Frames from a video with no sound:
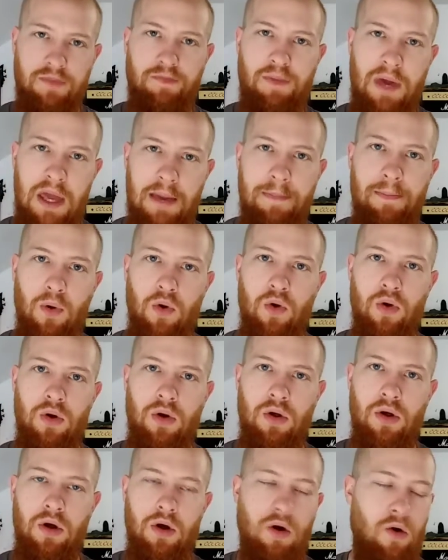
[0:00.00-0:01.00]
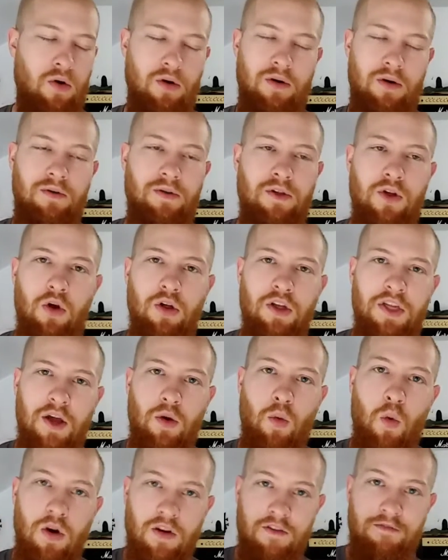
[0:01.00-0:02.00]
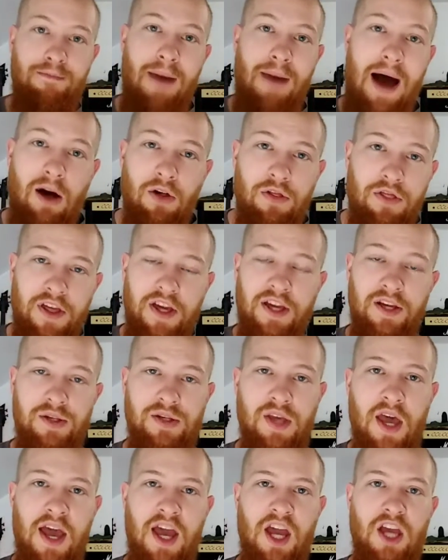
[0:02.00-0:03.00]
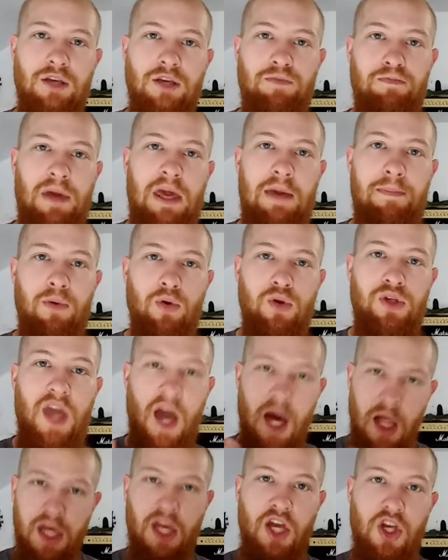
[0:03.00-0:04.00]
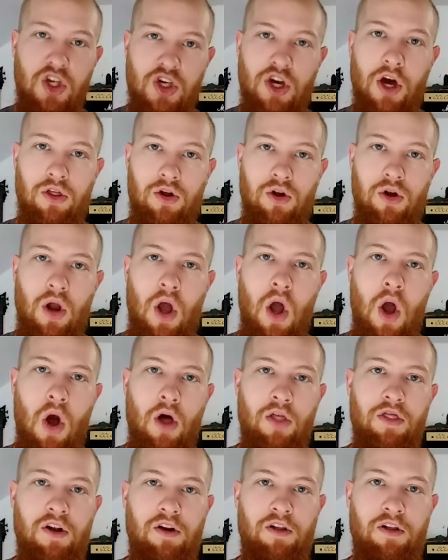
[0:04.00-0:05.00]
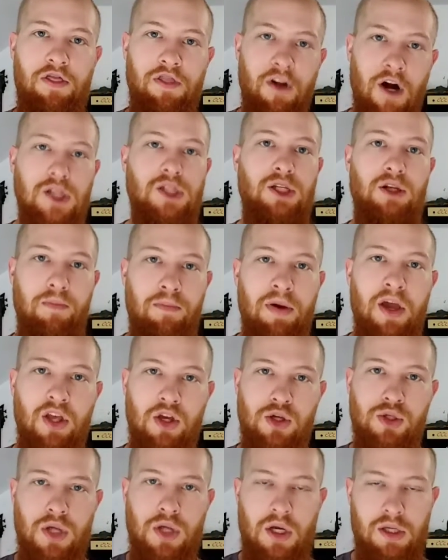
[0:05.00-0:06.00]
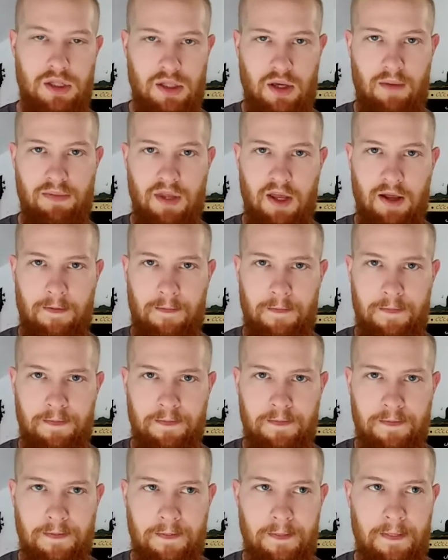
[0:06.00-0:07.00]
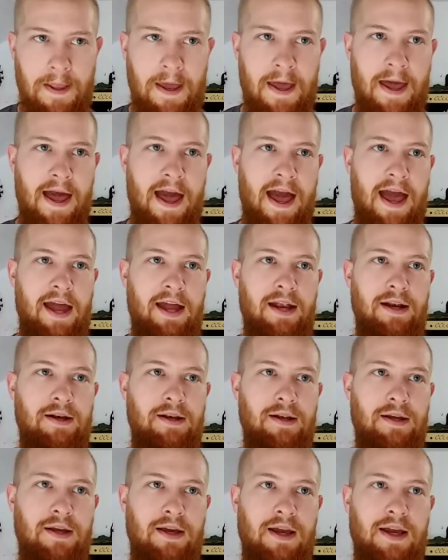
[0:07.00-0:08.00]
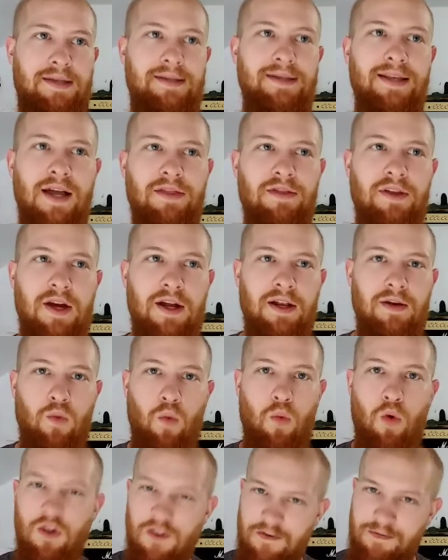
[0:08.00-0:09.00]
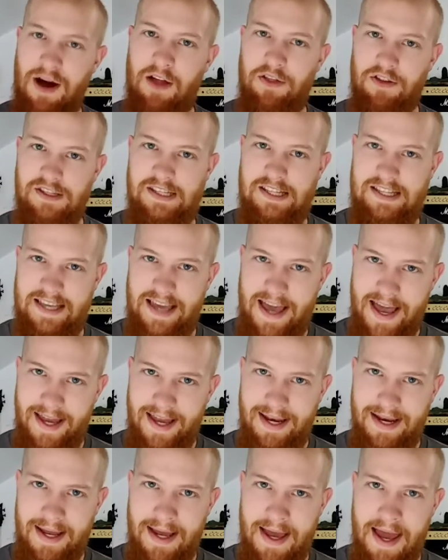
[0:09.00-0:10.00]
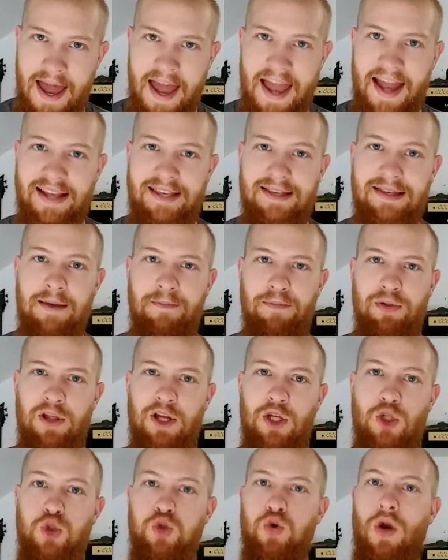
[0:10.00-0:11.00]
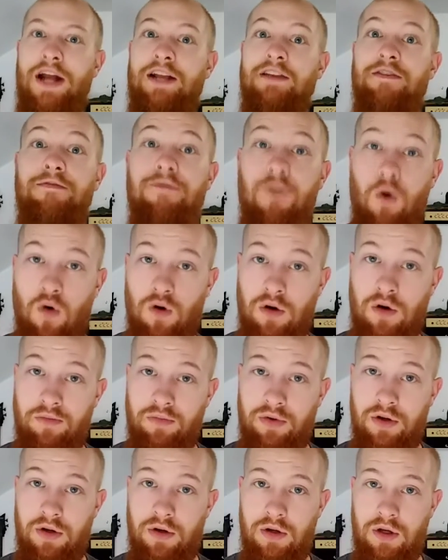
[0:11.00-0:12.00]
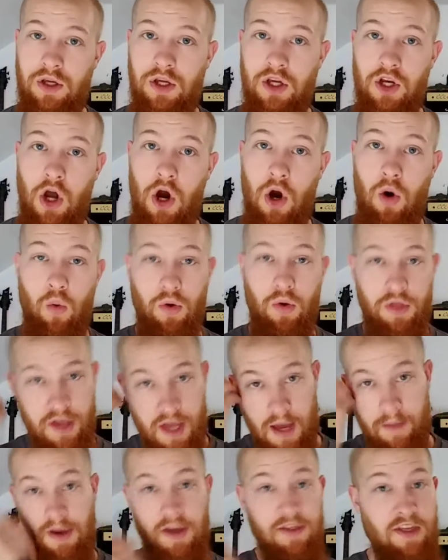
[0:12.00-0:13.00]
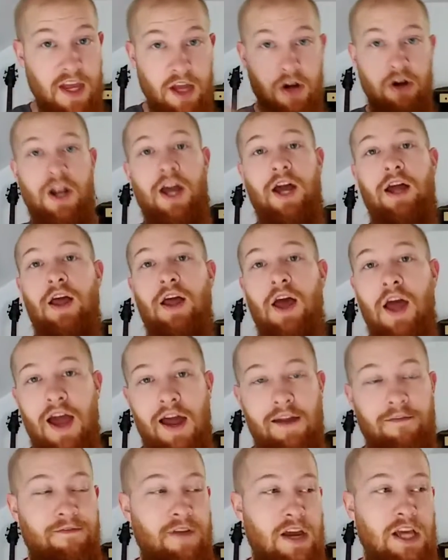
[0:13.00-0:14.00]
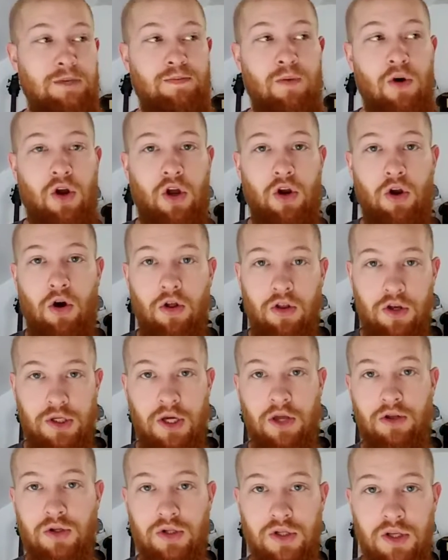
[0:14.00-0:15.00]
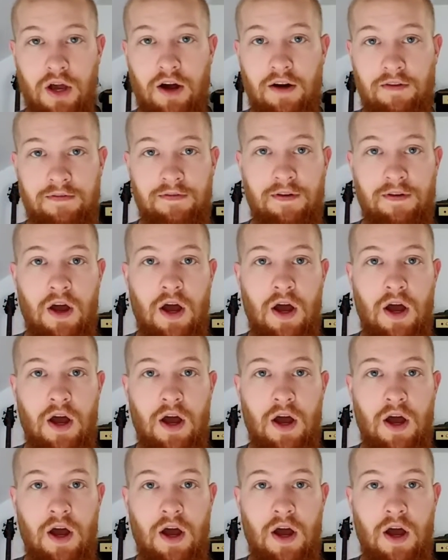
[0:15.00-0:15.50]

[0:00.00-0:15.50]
people, or the only thing word of mouth is people telling each other their thoughts and opinions on something. And it's not that word of mouth is dead, it's simply transformed. With the coming of the internet and Facebook and all this other stuff,